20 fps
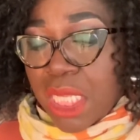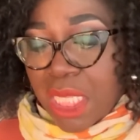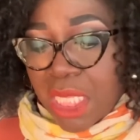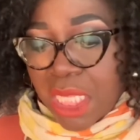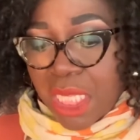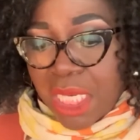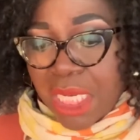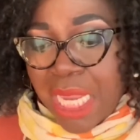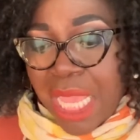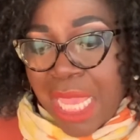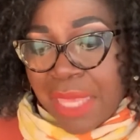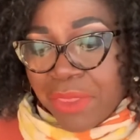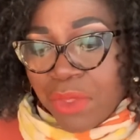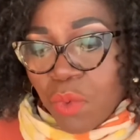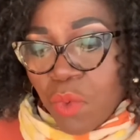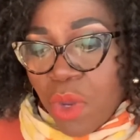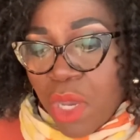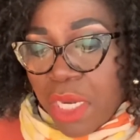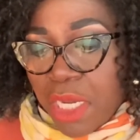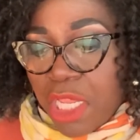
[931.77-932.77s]
like the
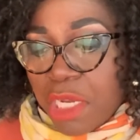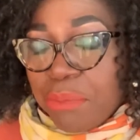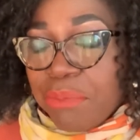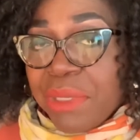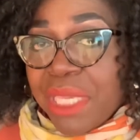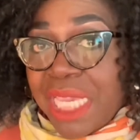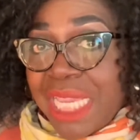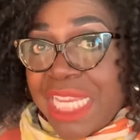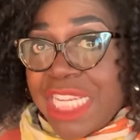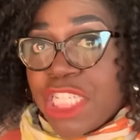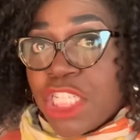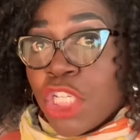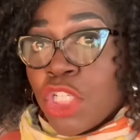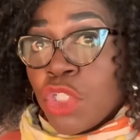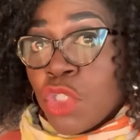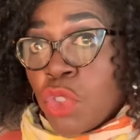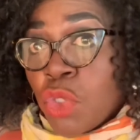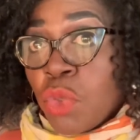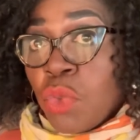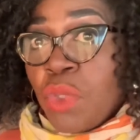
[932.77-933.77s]
one on page
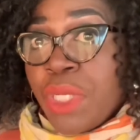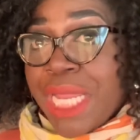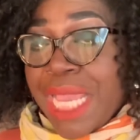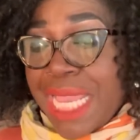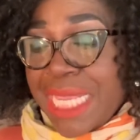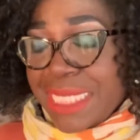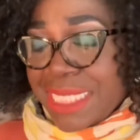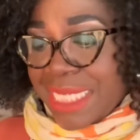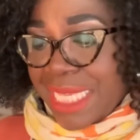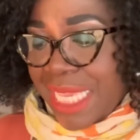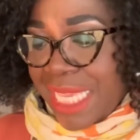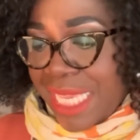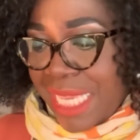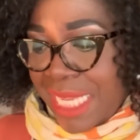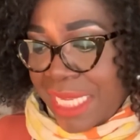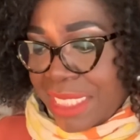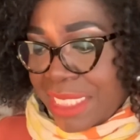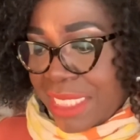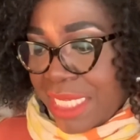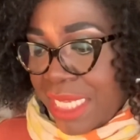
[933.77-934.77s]

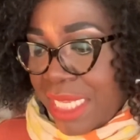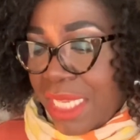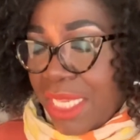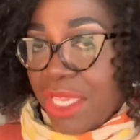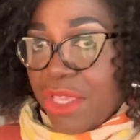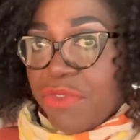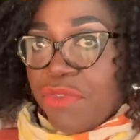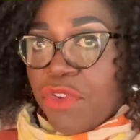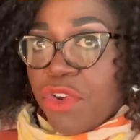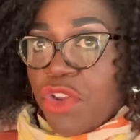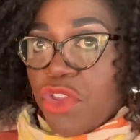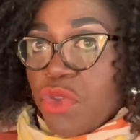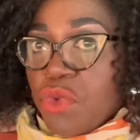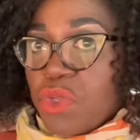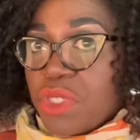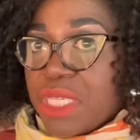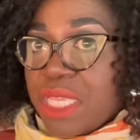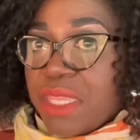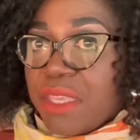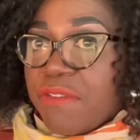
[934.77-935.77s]
298 if you're
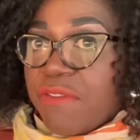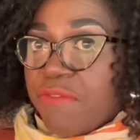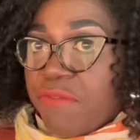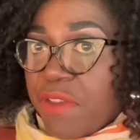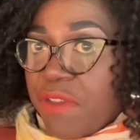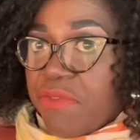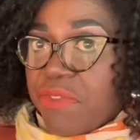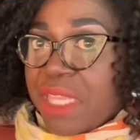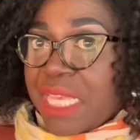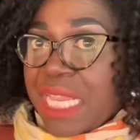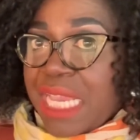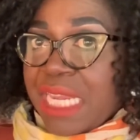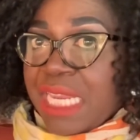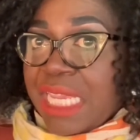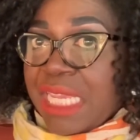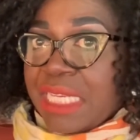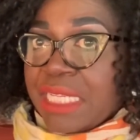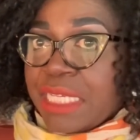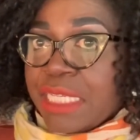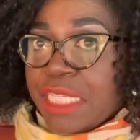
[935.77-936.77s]
using the 5th
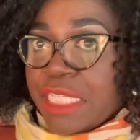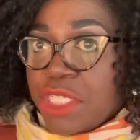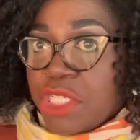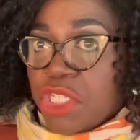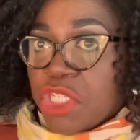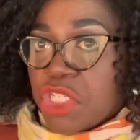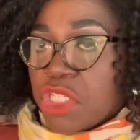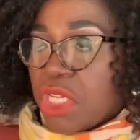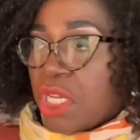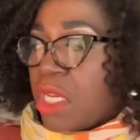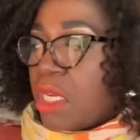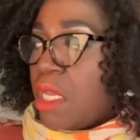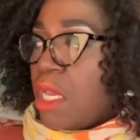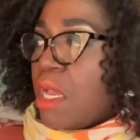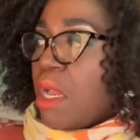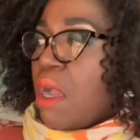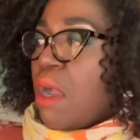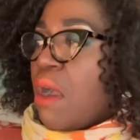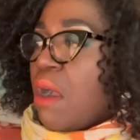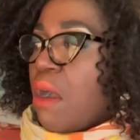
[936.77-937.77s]
Canadian edition
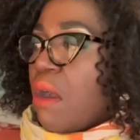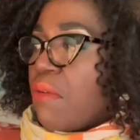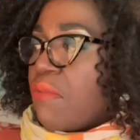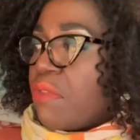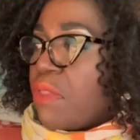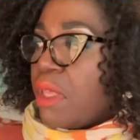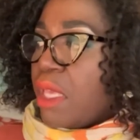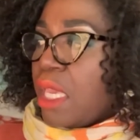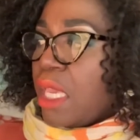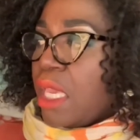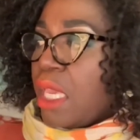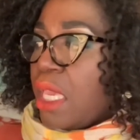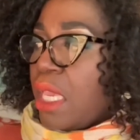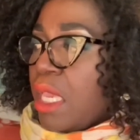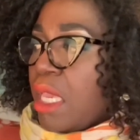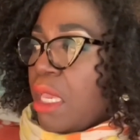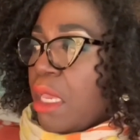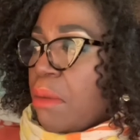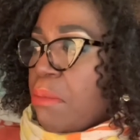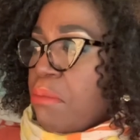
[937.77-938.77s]
of the
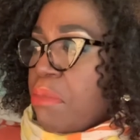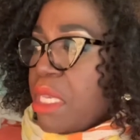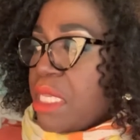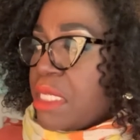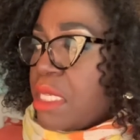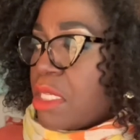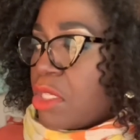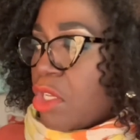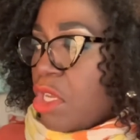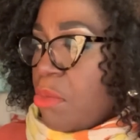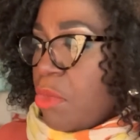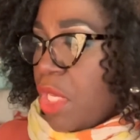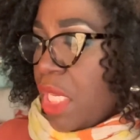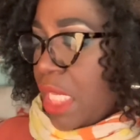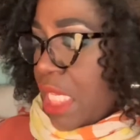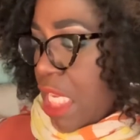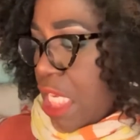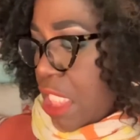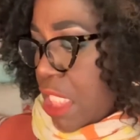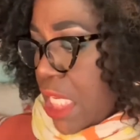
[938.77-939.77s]
Business
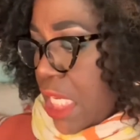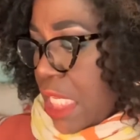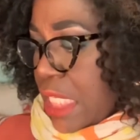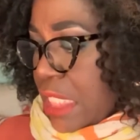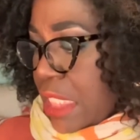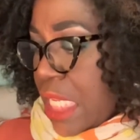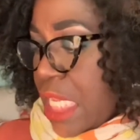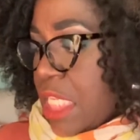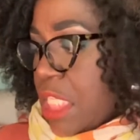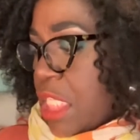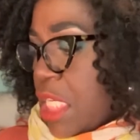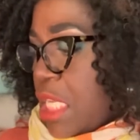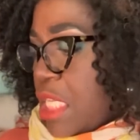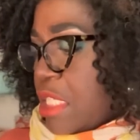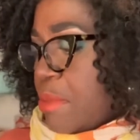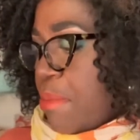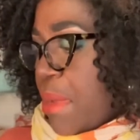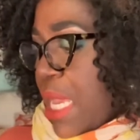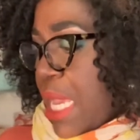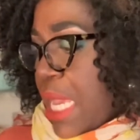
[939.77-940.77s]
Communication Essentials
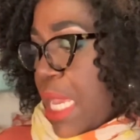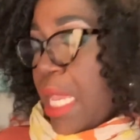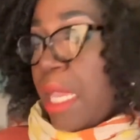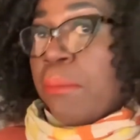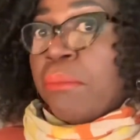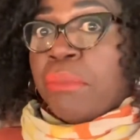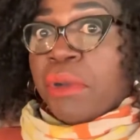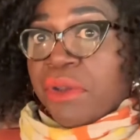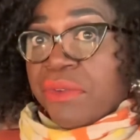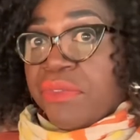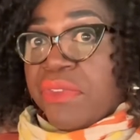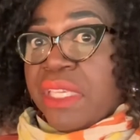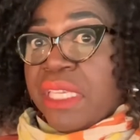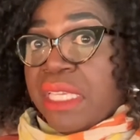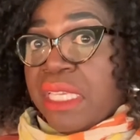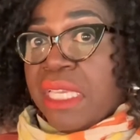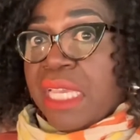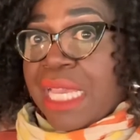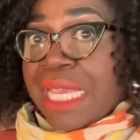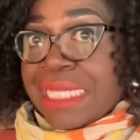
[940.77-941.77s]
by
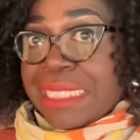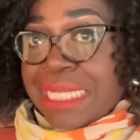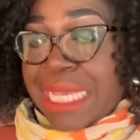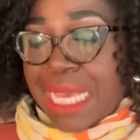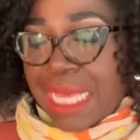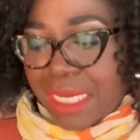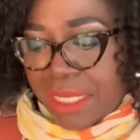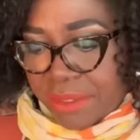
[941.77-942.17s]
Bovee et al.